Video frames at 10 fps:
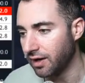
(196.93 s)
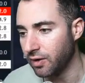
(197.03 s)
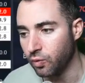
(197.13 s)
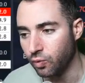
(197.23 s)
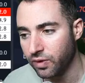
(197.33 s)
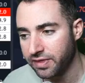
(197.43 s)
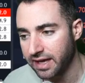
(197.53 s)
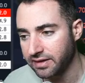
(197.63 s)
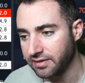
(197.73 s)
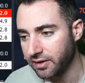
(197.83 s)
with
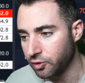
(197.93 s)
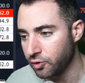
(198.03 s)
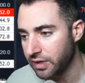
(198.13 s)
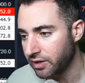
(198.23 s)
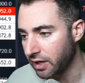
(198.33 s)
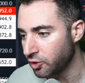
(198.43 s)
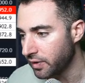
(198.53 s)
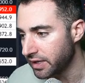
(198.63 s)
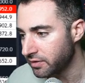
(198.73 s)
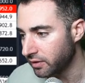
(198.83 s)
that said, I'll go
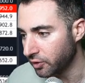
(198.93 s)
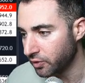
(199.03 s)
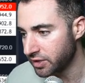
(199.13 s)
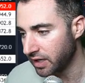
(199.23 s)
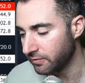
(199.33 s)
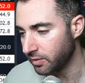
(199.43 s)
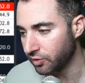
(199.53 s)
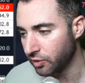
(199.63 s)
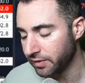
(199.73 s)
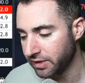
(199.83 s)
into the lower time frames
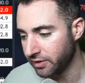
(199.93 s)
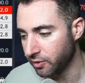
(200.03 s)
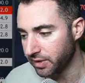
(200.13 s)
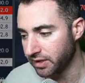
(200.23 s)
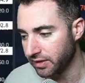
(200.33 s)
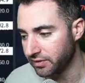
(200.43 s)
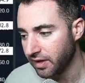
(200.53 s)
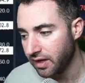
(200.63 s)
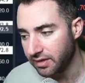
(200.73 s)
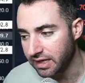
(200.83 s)
over here, because
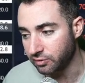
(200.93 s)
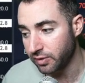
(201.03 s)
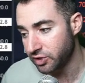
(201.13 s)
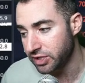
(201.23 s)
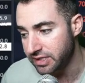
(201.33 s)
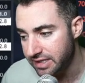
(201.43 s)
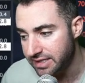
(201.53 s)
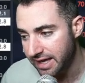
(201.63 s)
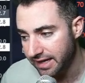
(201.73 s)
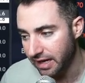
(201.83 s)
yes, we actually did
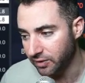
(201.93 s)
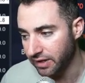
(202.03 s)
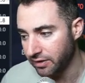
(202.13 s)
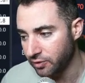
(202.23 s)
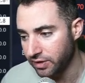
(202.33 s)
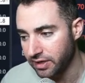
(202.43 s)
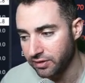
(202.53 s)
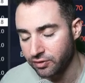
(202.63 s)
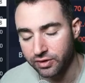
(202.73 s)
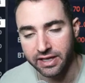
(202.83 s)
take out that
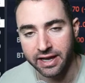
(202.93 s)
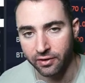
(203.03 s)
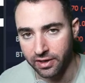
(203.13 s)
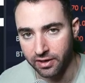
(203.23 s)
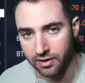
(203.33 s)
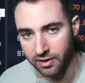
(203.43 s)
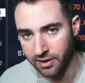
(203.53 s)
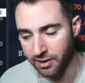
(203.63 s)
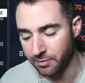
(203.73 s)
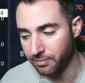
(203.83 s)
3,930 area.
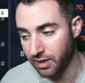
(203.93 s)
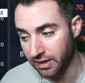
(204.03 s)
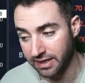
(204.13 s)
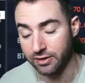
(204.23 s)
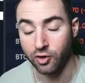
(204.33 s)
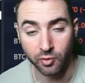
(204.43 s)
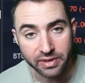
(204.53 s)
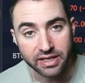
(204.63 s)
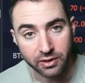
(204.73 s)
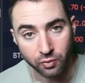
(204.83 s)
Again,
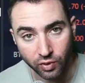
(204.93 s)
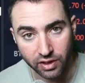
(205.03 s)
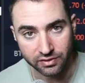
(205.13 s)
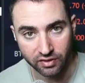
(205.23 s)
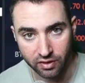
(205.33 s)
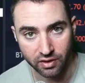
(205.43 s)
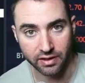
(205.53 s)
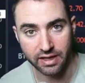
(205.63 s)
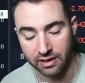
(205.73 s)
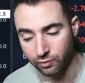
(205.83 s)
albeit it was
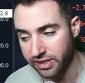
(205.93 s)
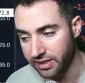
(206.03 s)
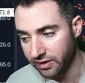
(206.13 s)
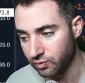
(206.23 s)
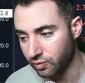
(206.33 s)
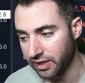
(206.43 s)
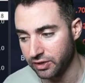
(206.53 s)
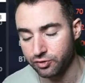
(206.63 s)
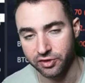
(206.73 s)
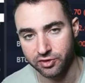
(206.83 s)
on a weekend when
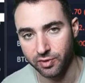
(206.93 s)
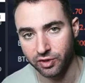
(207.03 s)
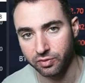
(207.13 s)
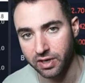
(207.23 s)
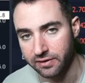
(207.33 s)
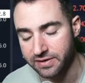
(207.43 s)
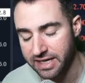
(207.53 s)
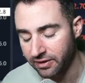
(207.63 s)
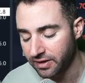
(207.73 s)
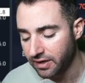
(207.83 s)
traditional markets were kind of
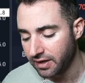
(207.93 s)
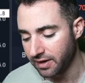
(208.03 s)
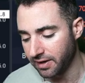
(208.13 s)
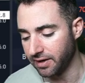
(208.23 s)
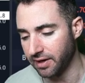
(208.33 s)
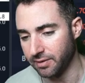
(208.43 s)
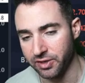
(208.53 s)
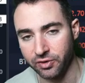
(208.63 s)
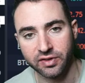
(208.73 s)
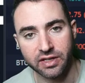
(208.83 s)
down. You
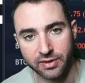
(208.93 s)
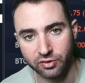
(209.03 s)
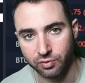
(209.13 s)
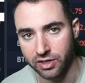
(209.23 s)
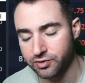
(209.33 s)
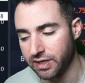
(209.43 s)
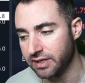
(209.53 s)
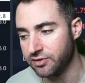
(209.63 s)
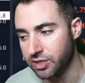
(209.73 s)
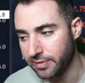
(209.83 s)
know, CMEs were not
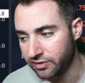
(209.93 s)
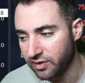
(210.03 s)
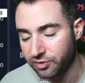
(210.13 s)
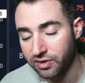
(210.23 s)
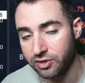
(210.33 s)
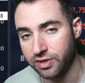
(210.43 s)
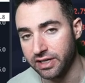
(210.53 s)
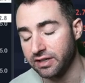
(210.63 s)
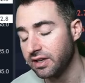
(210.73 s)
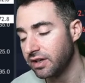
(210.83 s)
trading, GBTC was not
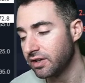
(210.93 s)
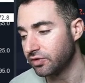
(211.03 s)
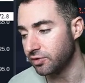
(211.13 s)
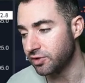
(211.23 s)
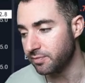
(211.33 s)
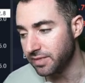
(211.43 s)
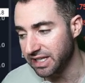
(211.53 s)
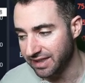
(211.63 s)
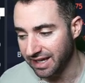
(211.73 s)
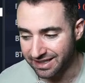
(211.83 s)
trading. So to
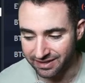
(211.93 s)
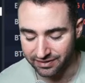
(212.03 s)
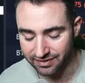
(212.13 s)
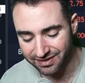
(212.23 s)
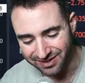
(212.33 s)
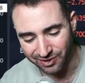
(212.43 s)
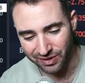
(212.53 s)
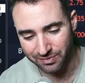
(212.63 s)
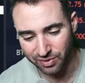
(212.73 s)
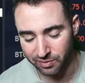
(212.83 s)
me, that is, you know,
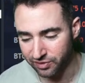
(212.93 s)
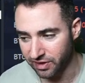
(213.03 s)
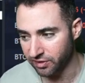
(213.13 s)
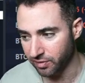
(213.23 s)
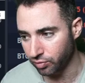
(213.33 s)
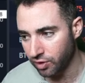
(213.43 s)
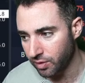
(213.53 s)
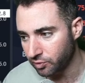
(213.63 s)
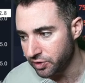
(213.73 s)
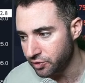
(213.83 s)
it presents some
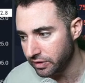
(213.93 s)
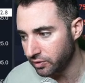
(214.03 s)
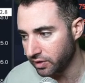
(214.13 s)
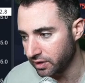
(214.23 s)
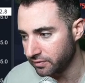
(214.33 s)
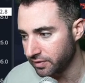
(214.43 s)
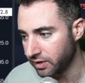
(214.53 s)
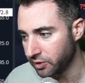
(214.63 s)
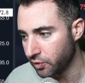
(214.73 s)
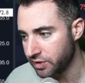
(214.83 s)
problems. We do have a lot of
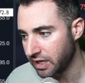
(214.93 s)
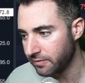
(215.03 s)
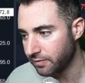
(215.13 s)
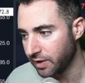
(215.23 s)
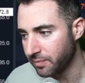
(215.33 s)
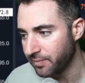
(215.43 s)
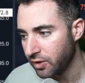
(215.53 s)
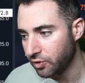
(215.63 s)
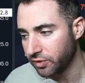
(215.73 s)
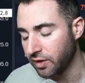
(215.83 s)
lower time frame,
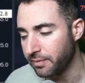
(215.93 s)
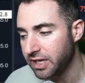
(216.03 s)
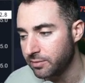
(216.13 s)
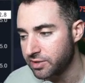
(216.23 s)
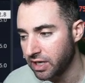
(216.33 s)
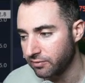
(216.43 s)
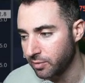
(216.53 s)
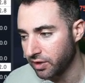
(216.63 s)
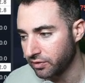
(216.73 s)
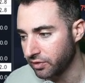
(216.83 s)
or sorry, medium time frame
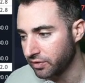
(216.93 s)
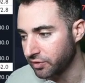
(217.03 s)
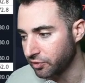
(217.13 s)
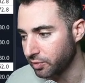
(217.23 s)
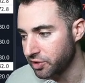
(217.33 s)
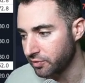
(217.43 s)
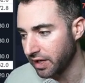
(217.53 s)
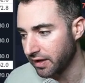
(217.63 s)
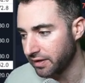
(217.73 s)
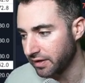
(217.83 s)
oscillators still switching
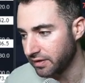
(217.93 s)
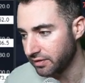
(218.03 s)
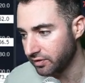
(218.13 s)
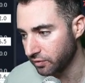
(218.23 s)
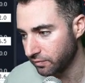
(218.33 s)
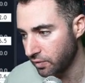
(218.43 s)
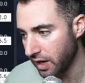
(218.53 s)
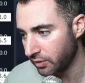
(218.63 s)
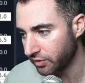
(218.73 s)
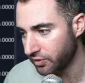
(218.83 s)
around. I think this is your
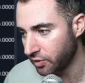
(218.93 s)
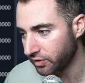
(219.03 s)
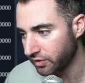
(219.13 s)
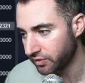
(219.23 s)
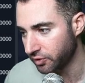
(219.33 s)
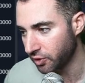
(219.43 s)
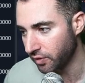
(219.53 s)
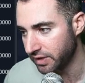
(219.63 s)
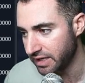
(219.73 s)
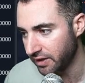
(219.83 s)
4-hour Stokes still
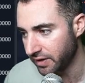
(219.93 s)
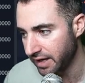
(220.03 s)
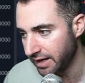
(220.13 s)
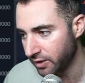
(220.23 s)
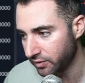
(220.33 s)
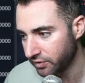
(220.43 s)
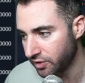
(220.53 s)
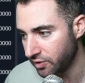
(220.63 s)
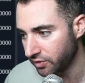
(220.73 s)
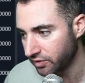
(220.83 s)
going down, 8-hour
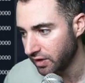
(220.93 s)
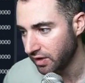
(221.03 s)
Stokes